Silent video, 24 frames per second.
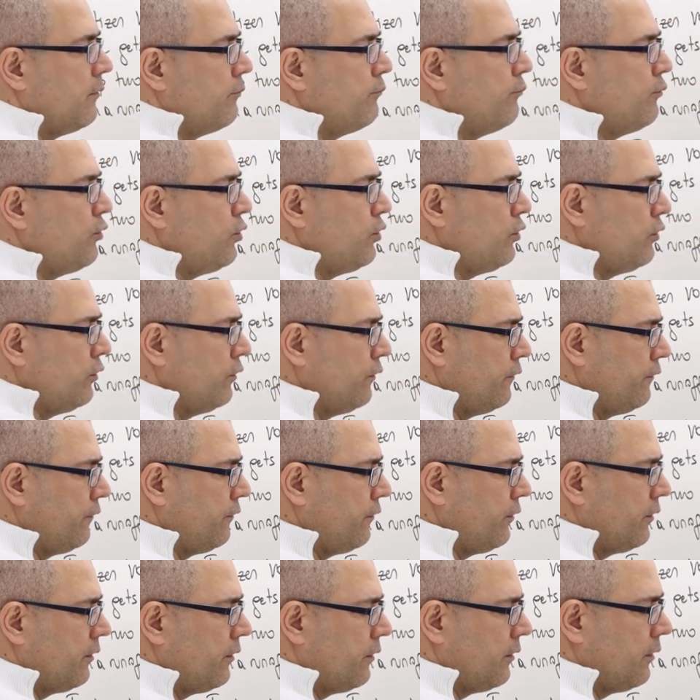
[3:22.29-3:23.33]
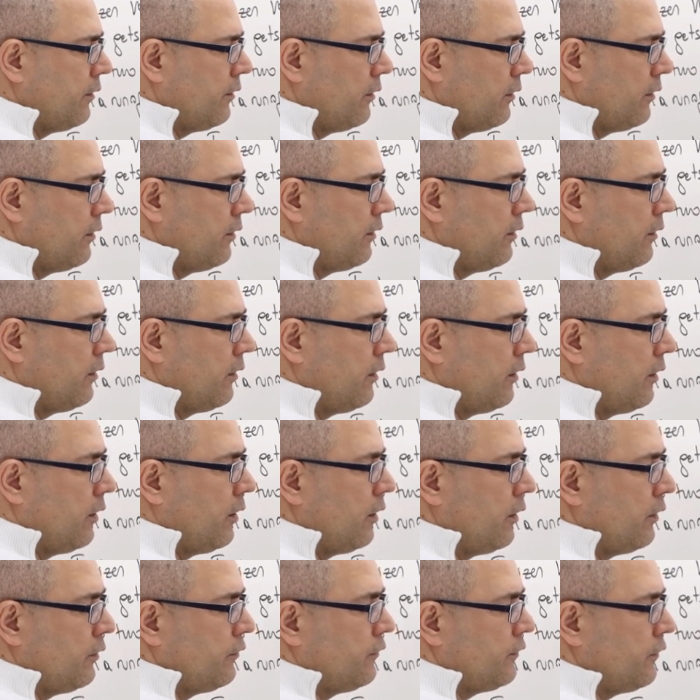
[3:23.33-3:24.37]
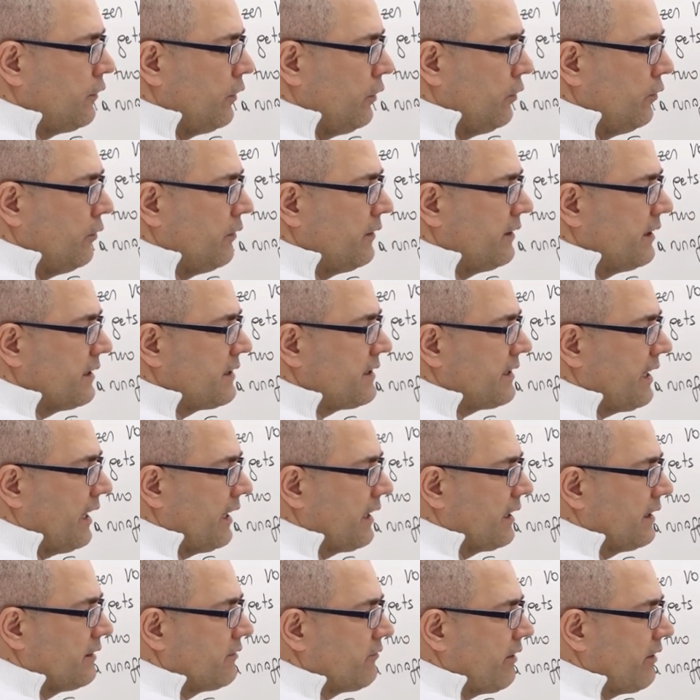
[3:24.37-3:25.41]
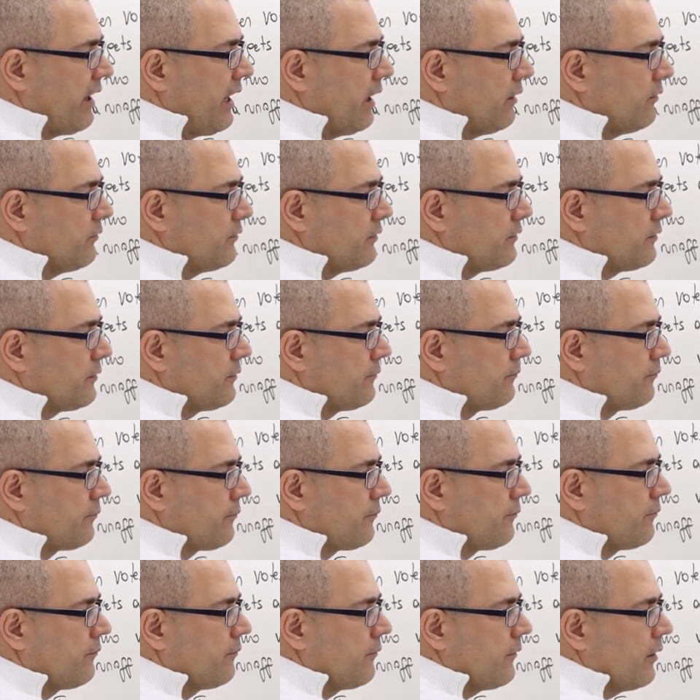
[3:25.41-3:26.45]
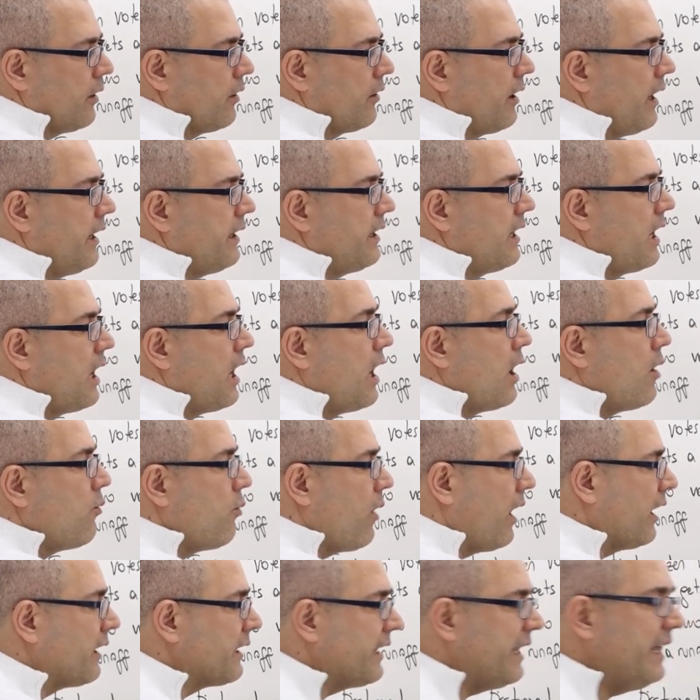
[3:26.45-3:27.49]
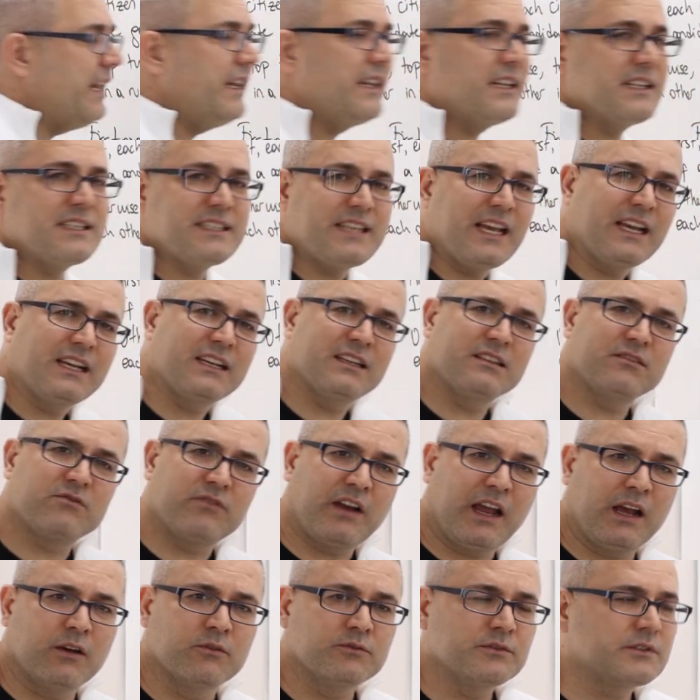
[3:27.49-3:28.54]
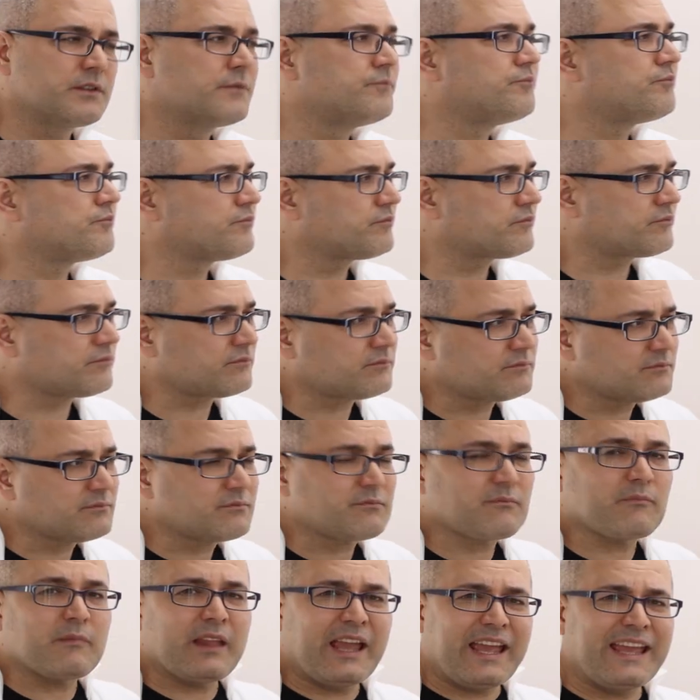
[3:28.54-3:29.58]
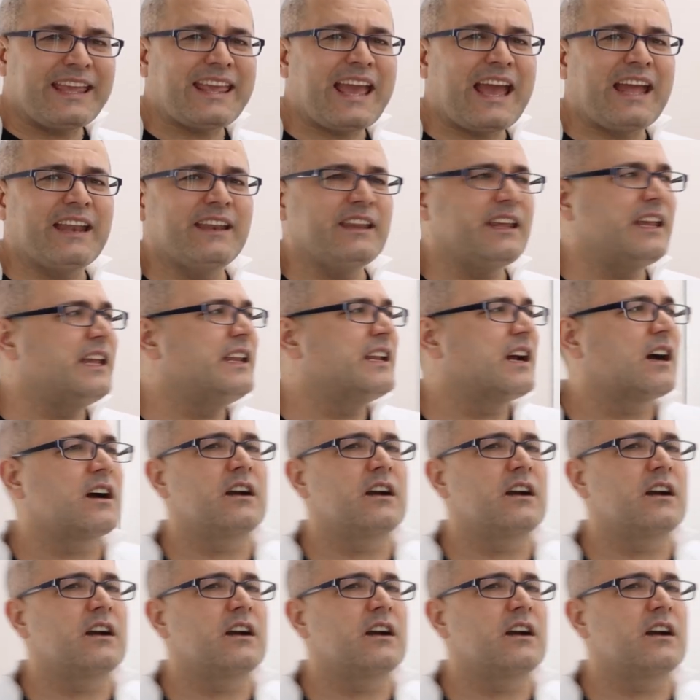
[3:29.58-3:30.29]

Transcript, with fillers: move to the second round. All right? Well, in the second round, Again, in